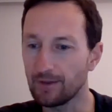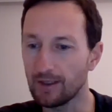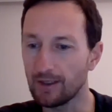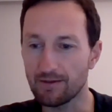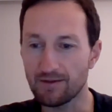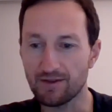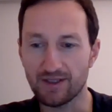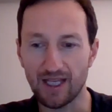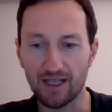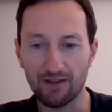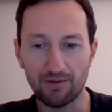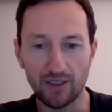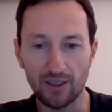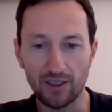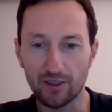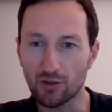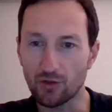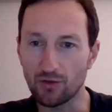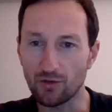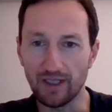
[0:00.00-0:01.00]

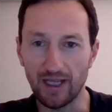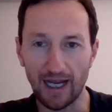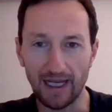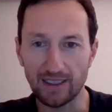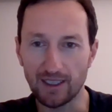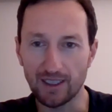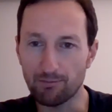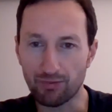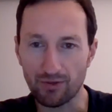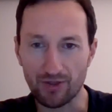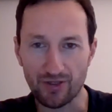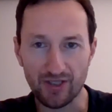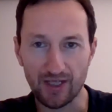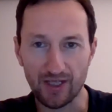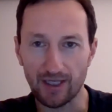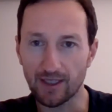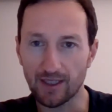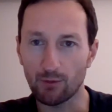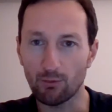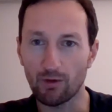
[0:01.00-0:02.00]
70 to
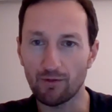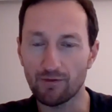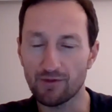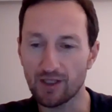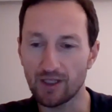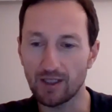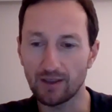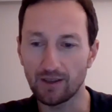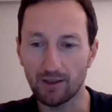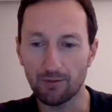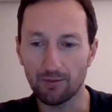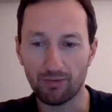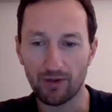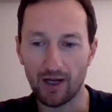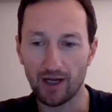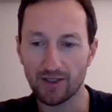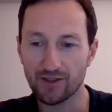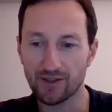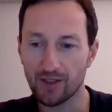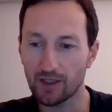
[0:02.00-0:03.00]
90% that we've seen in the
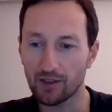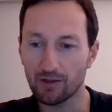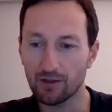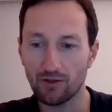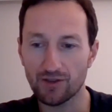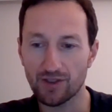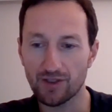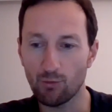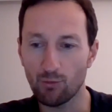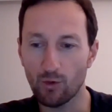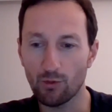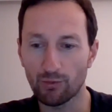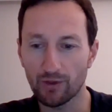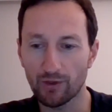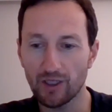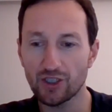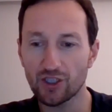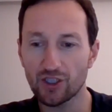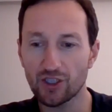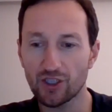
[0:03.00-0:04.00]
price cycles, and we've
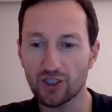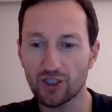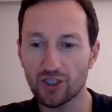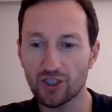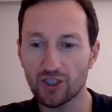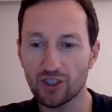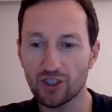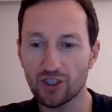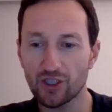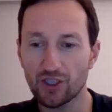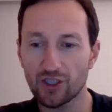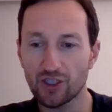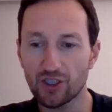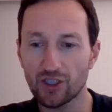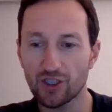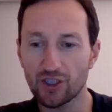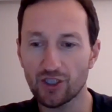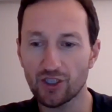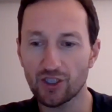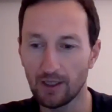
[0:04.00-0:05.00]
reached that
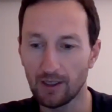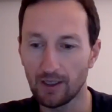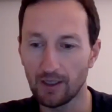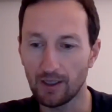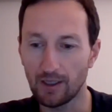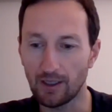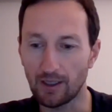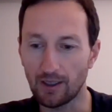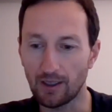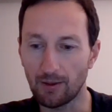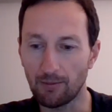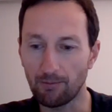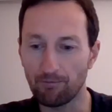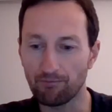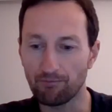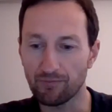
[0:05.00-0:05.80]
in this cycle